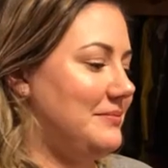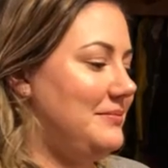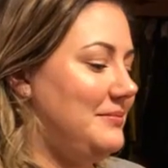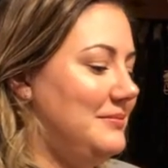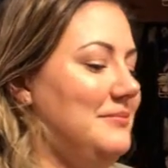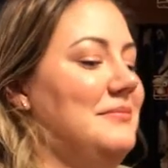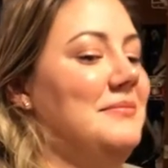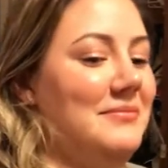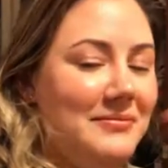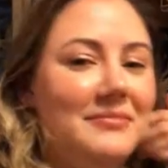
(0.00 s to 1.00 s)
blend my face.
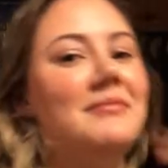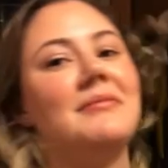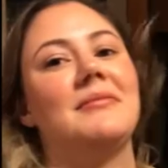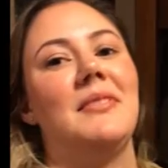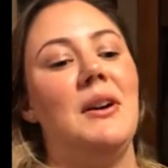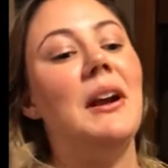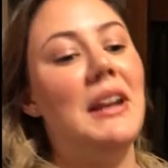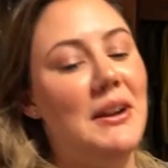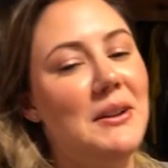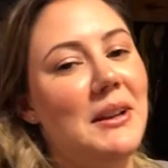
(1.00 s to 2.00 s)
okay,
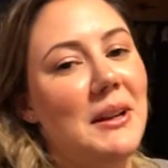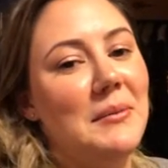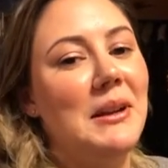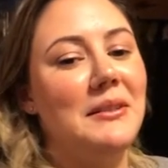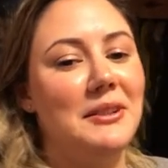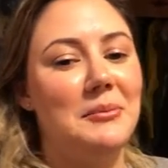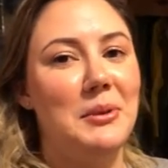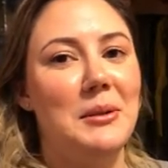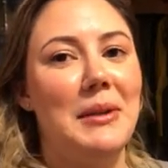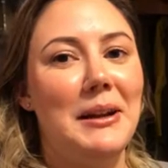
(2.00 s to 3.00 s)
now you can give me your
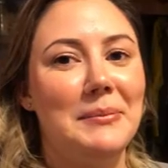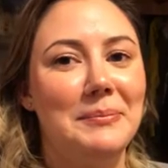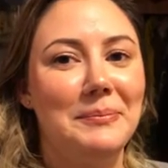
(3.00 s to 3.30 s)
pretty bag.